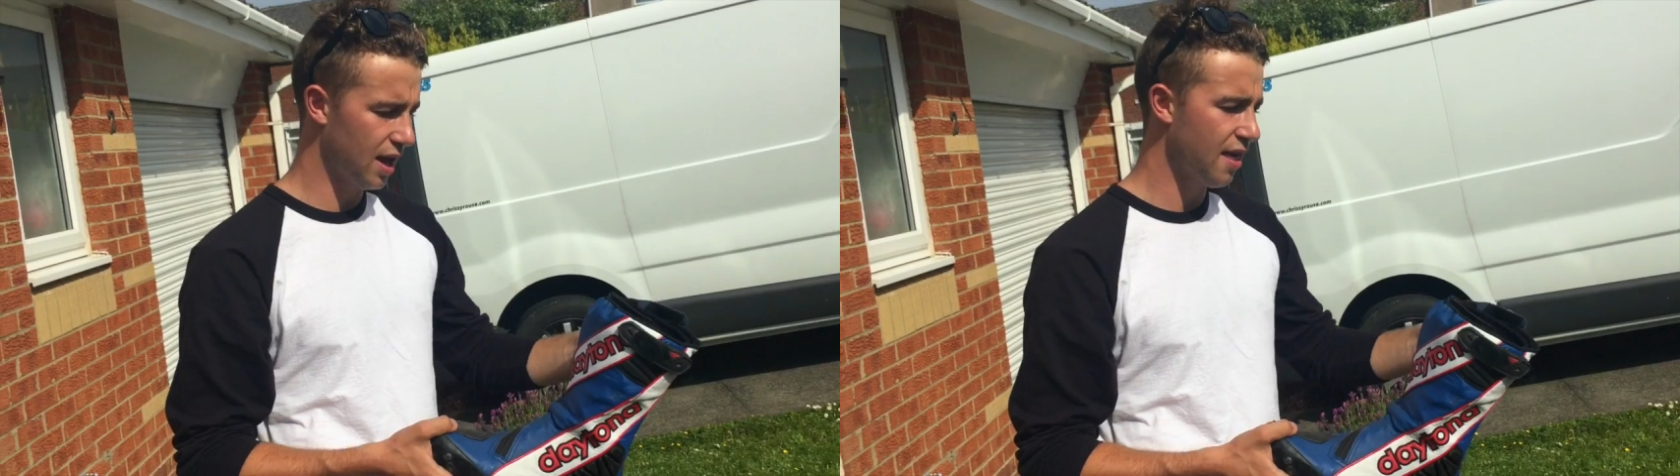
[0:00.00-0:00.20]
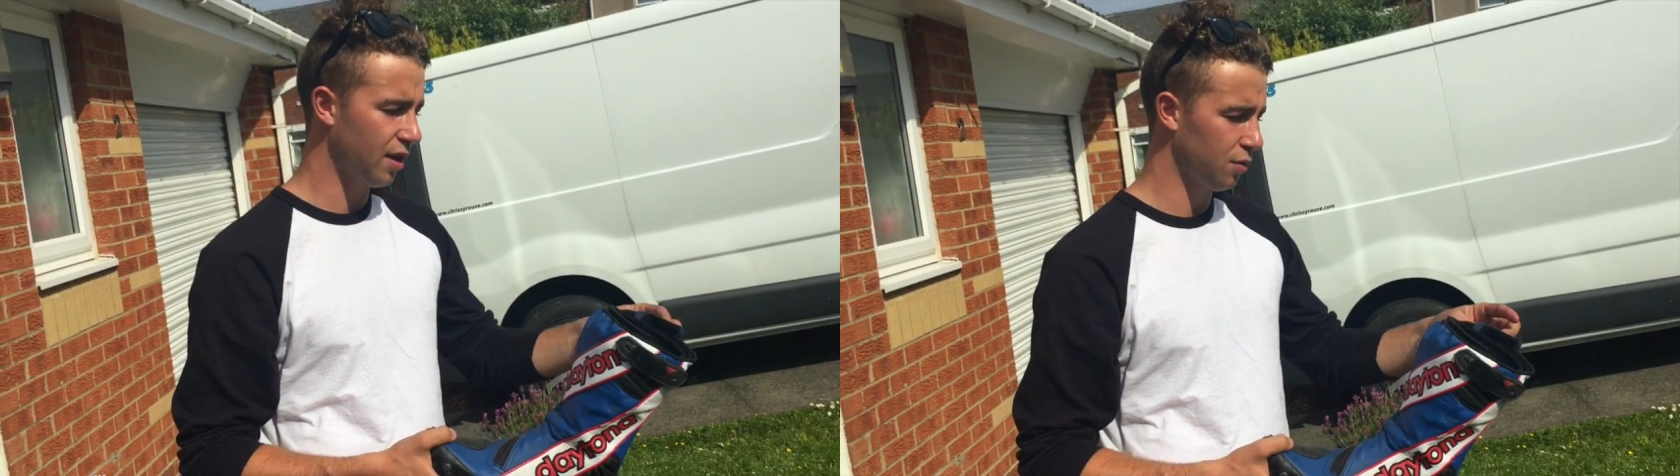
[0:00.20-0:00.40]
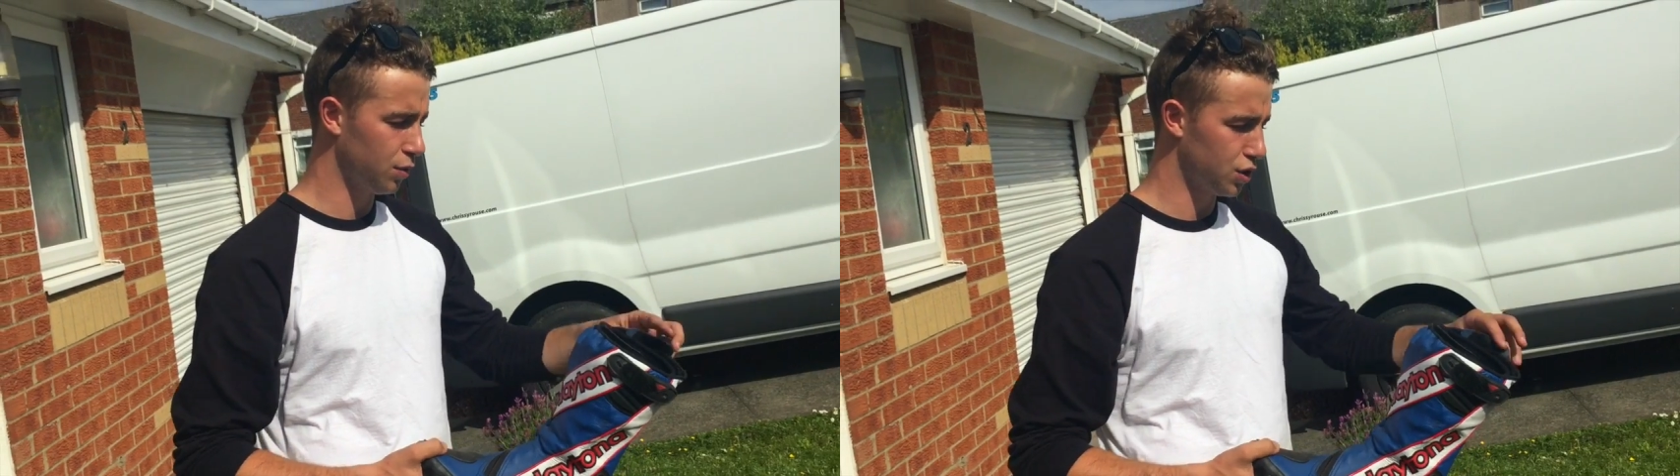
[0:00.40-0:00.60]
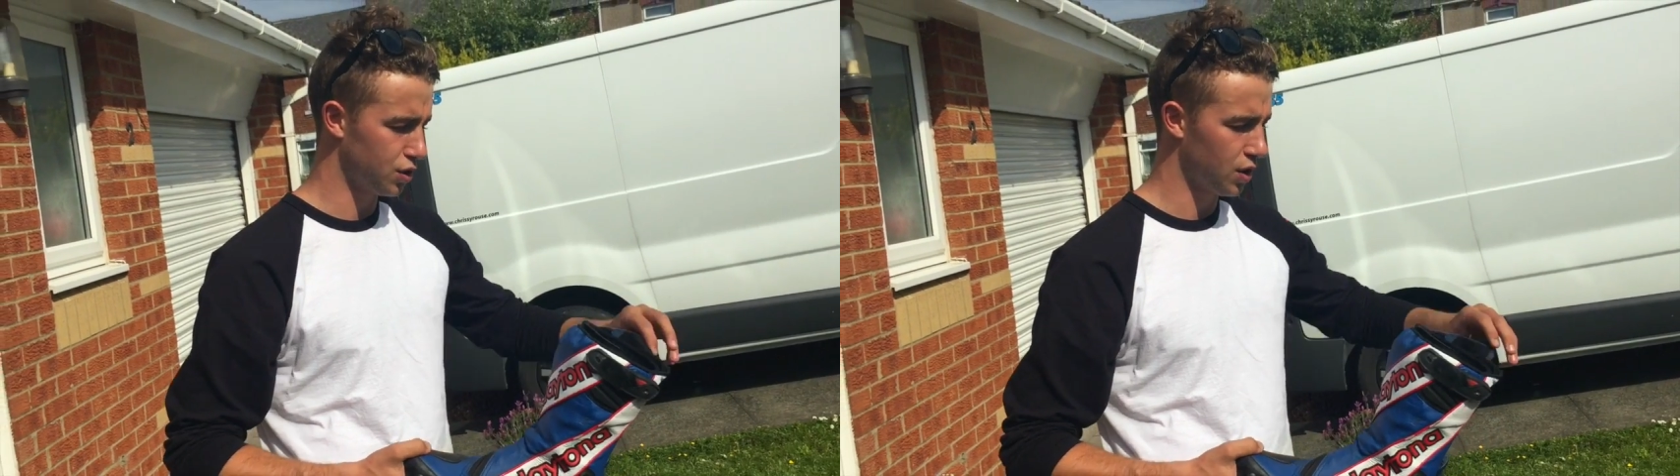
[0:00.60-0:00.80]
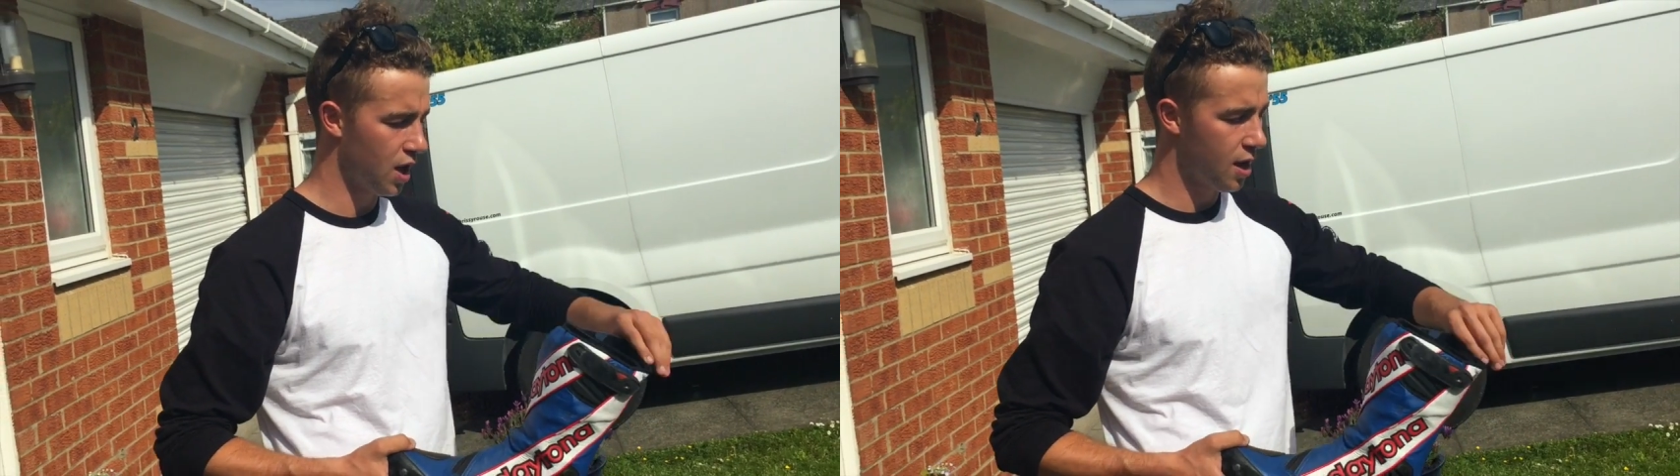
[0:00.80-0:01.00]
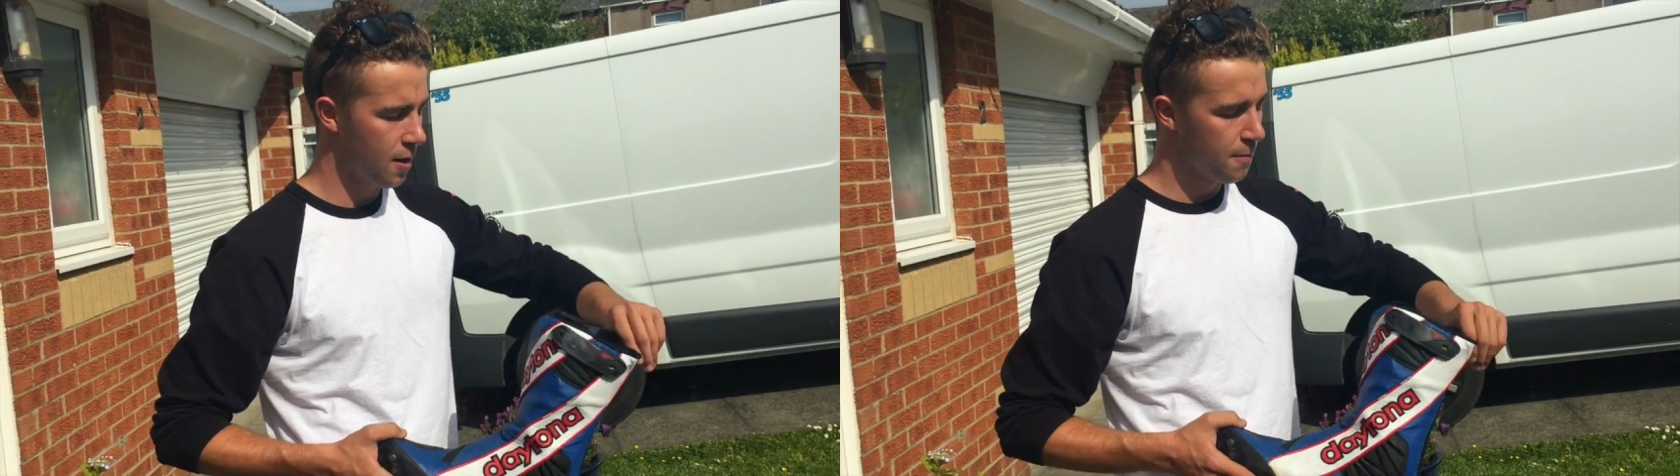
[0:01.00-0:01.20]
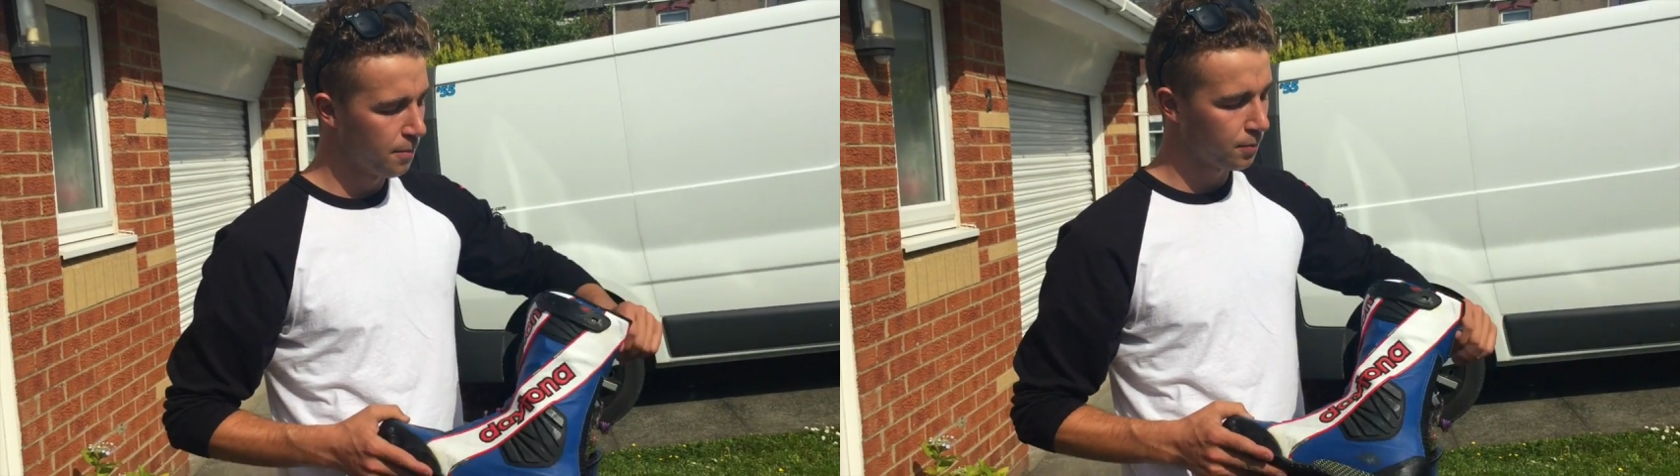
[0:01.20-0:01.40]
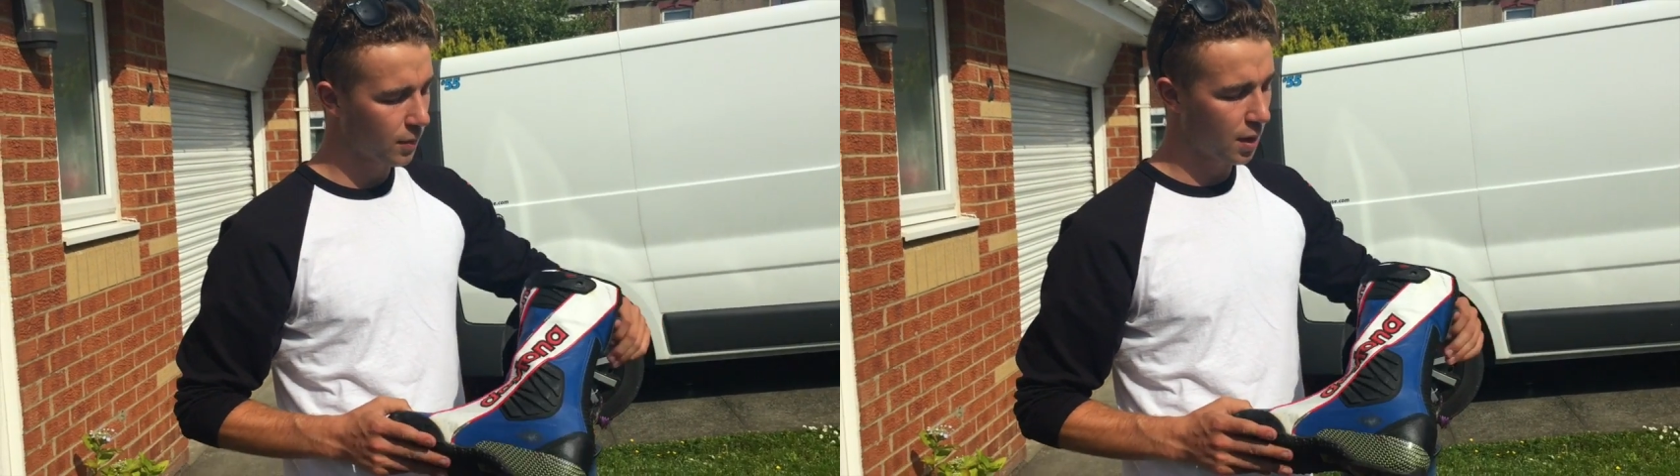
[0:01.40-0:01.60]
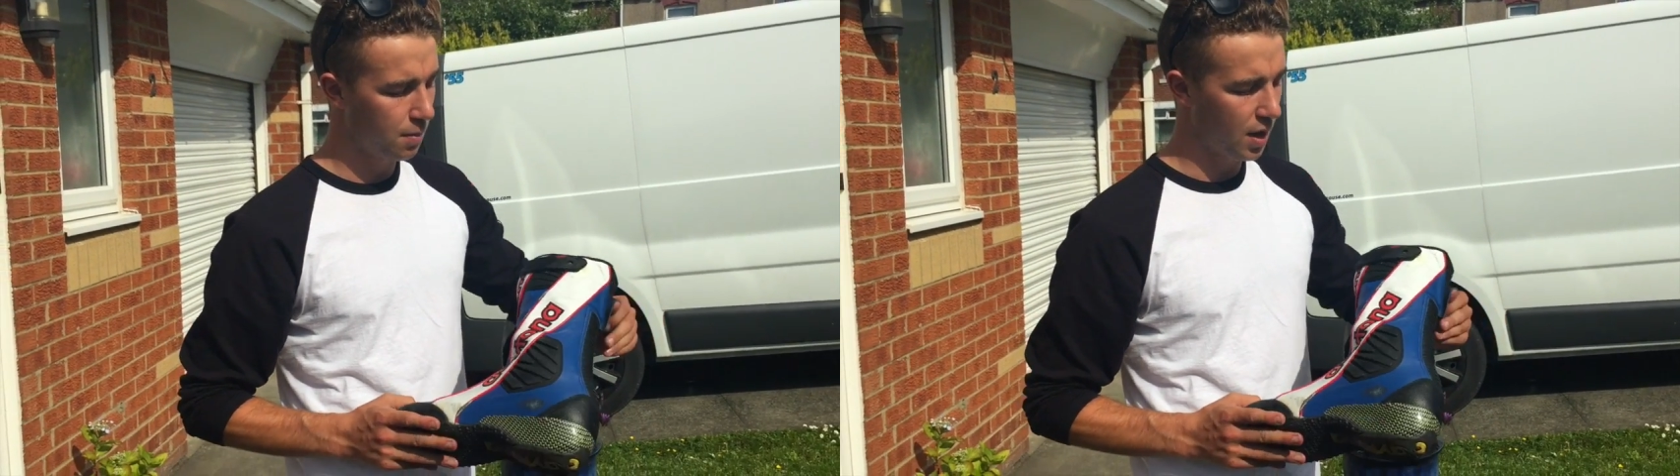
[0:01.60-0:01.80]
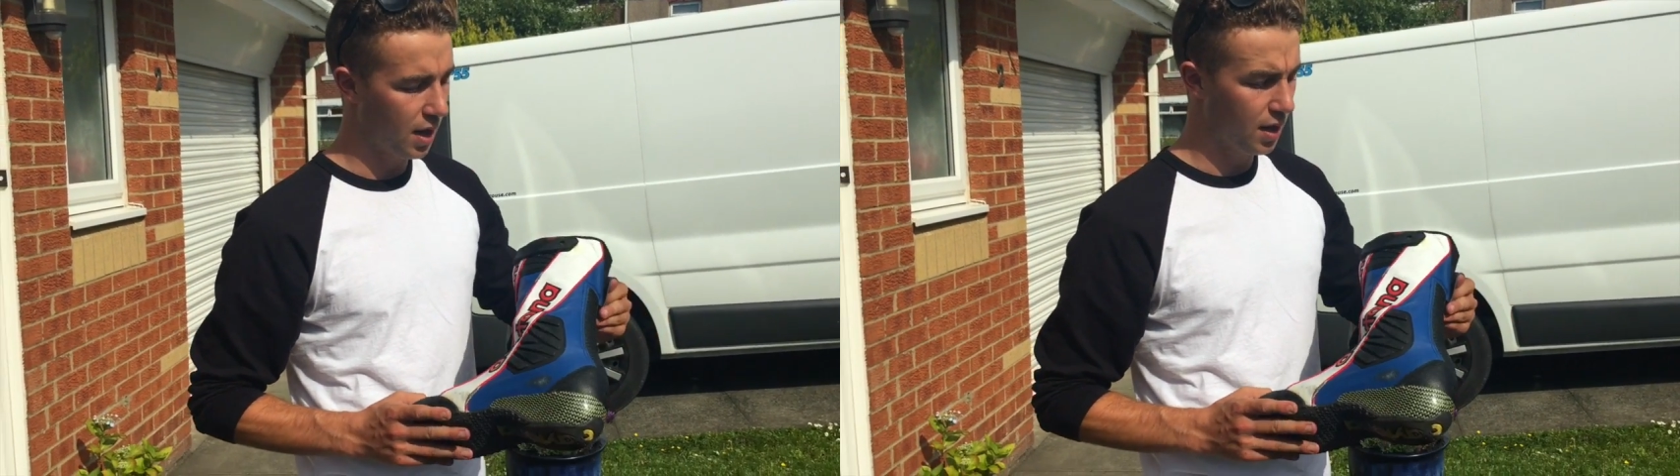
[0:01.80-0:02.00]
leather, which is
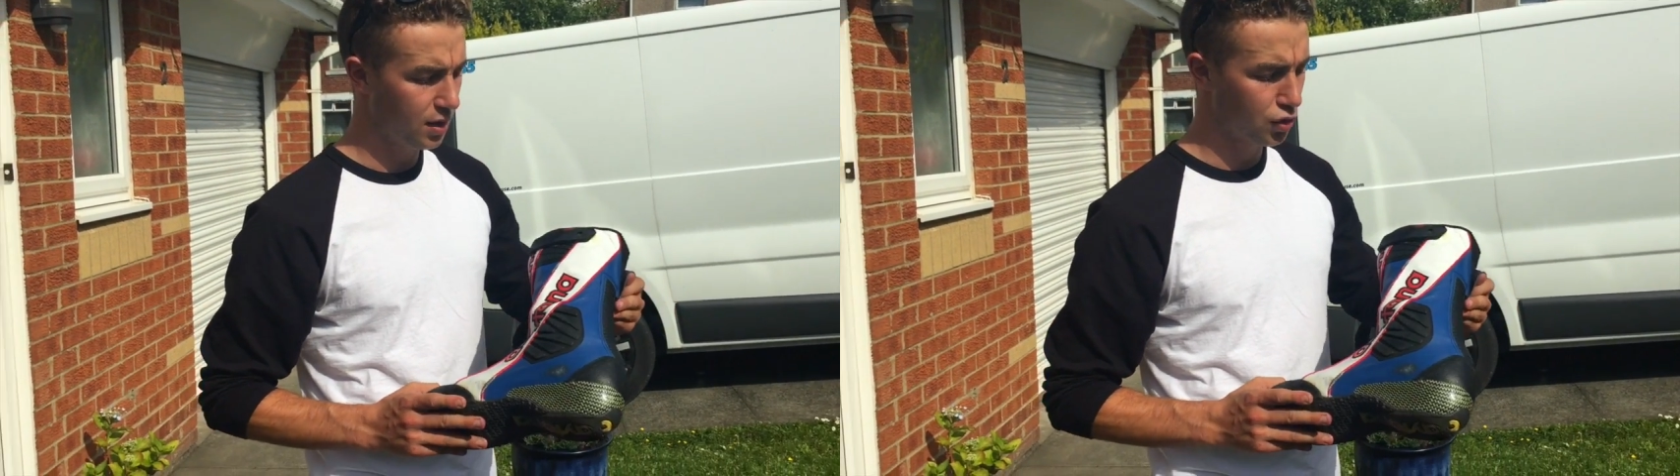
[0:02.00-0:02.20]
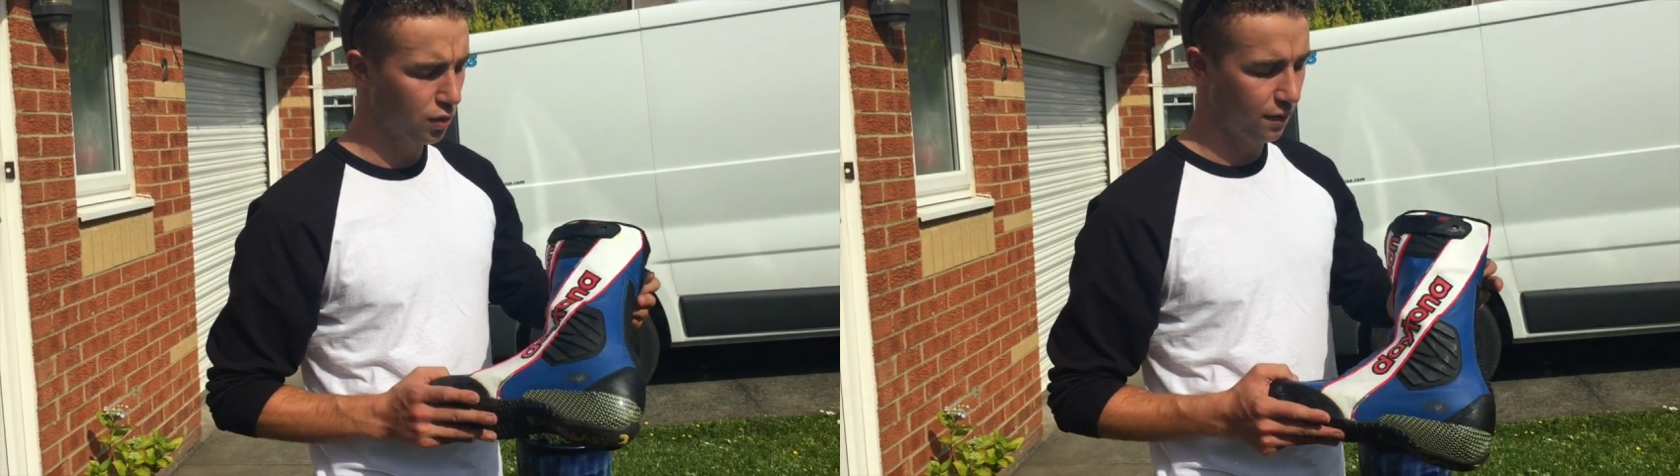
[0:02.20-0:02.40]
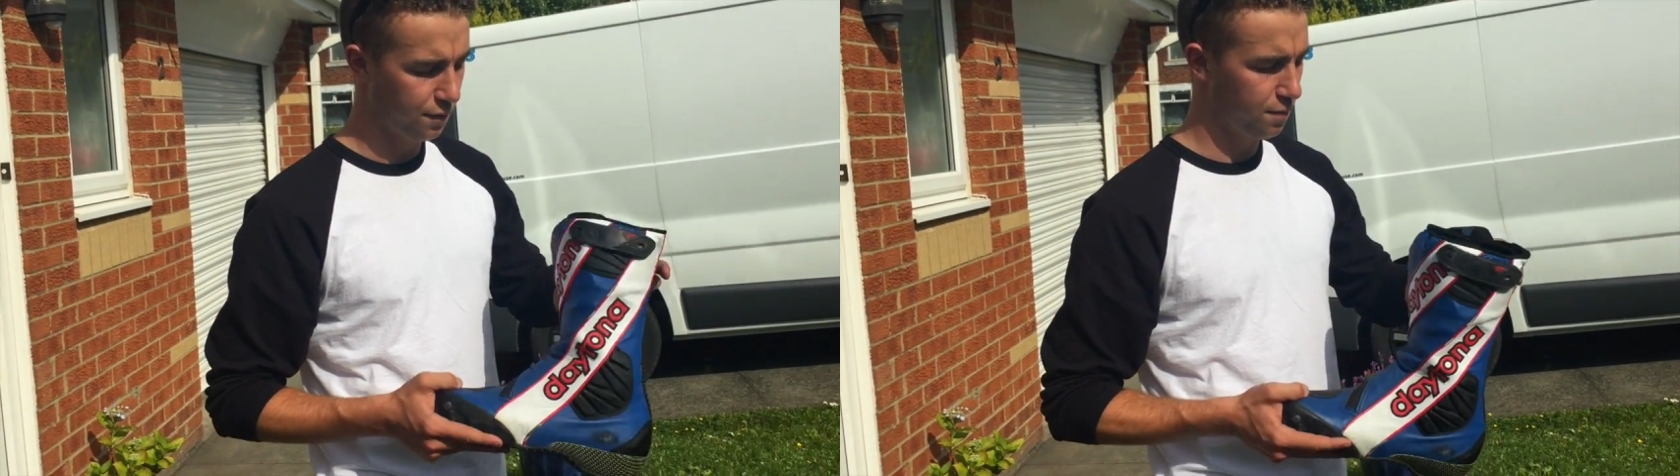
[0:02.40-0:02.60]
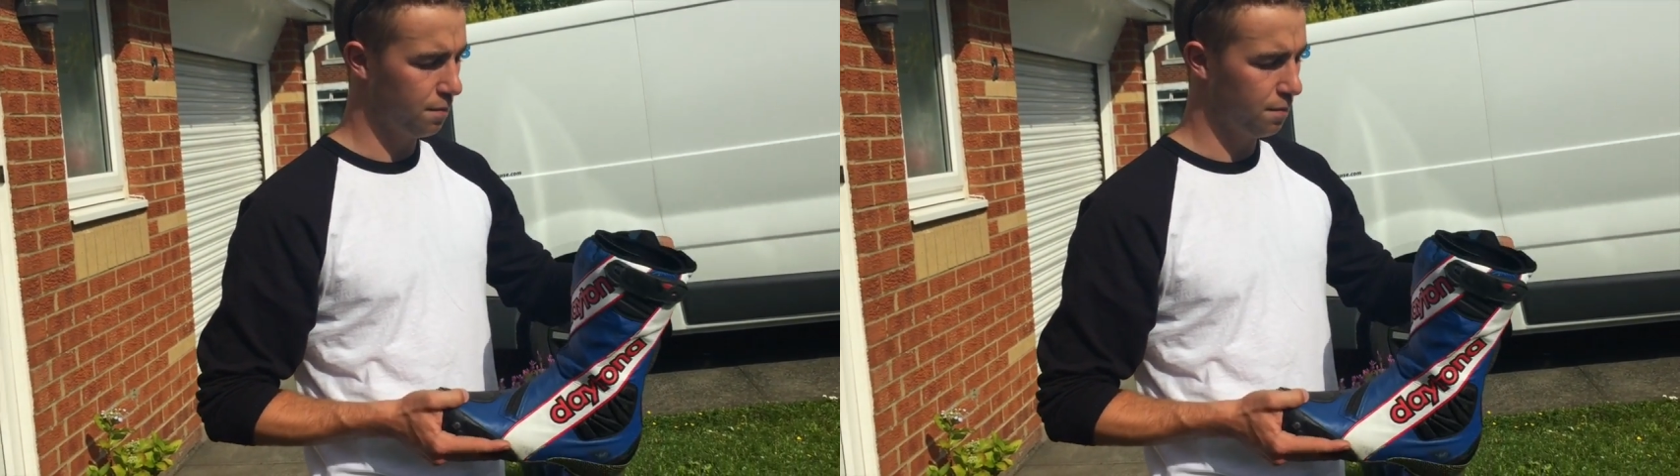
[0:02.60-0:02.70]
sort of